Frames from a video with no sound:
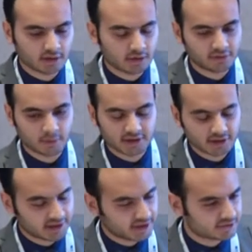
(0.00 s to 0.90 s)
of the
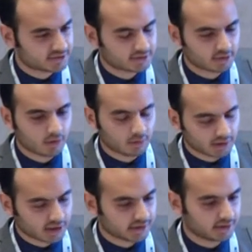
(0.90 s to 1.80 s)
Middle East
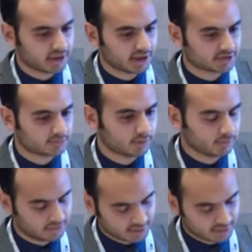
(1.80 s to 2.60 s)
Online Expo.